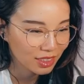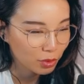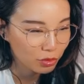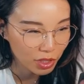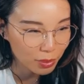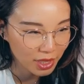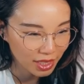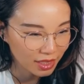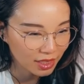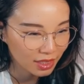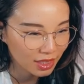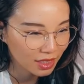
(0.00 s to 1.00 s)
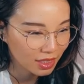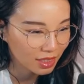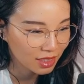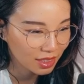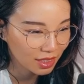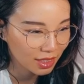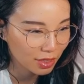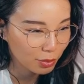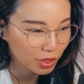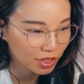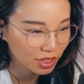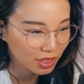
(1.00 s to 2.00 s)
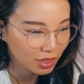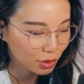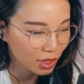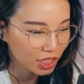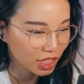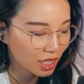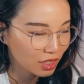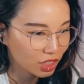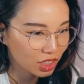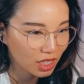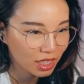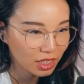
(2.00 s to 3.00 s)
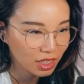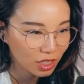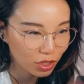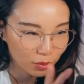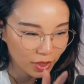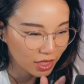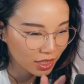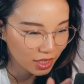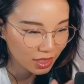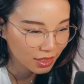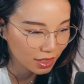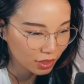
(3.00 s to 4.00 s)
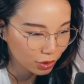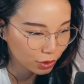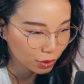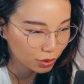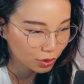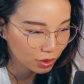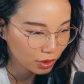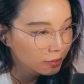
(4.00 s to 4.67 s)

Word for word: Replaying these uh, missions quite challenging actually, don't make it easy at all.